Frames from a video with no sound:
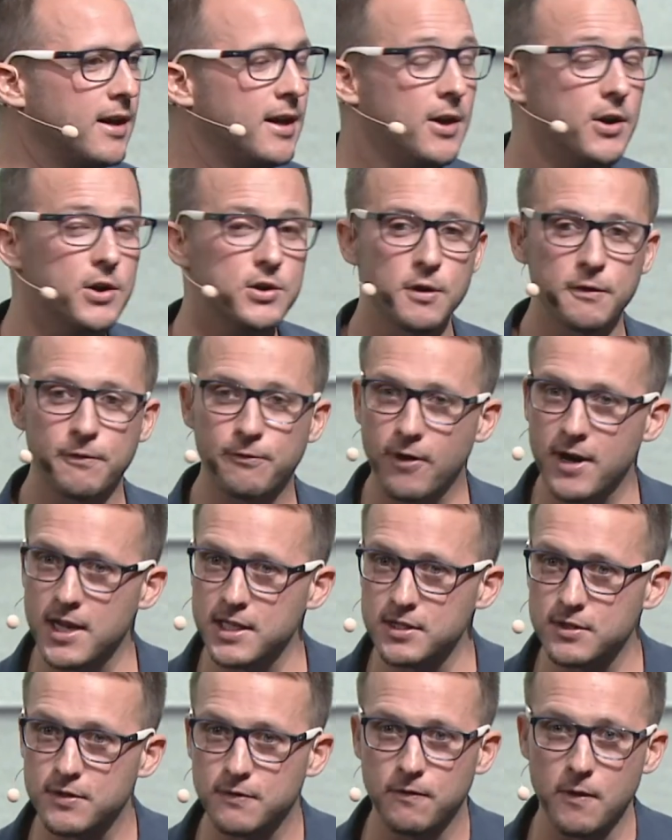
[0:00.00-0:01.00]
So
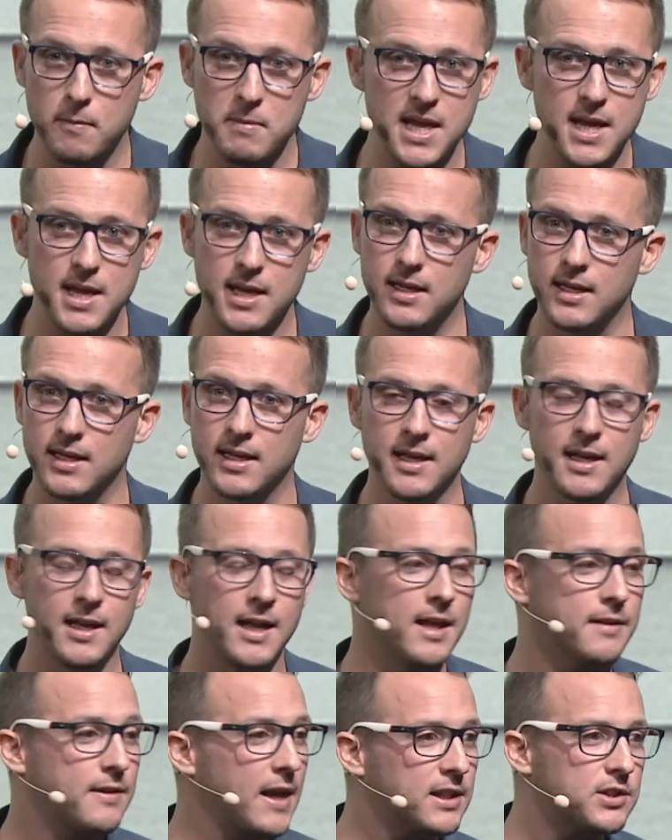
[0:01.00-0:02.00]
friends, for me,
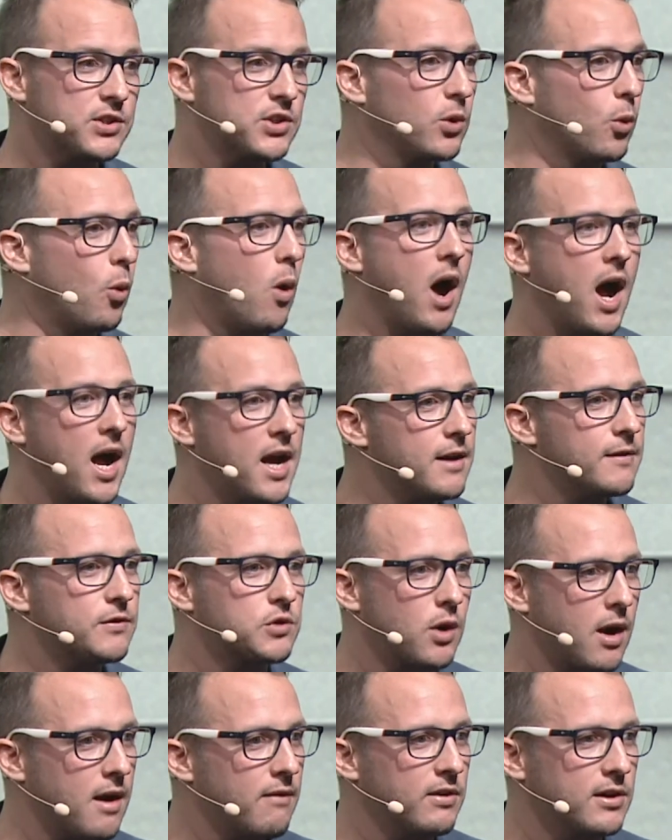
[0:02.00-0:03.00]
that's the why of
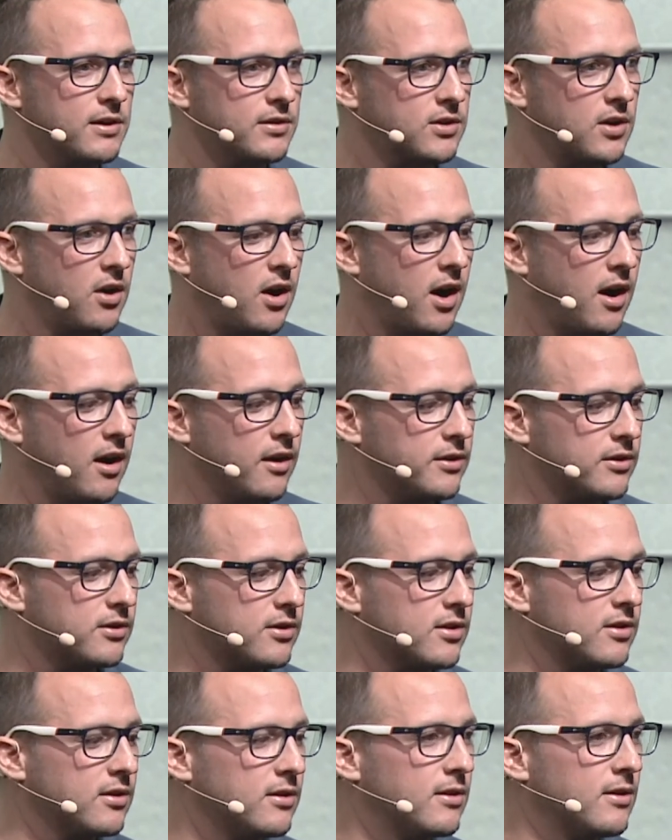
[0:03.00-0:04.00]
driverless
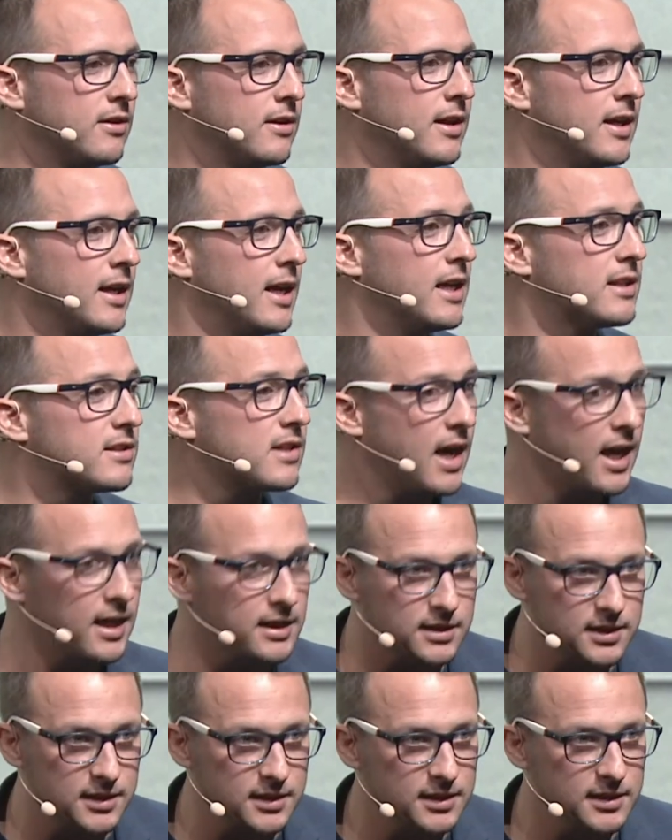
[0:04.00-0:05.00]
cars. It's
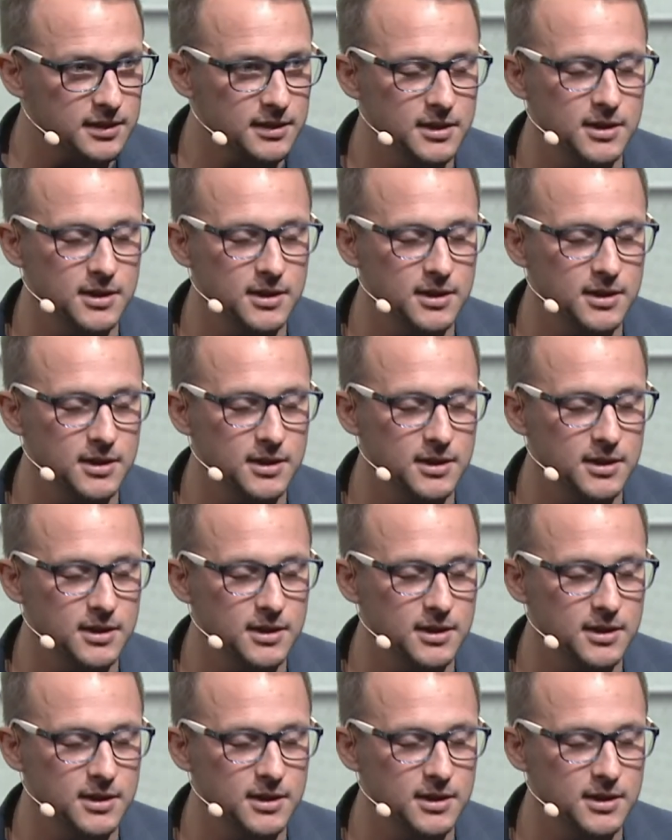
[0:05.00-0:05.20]
us.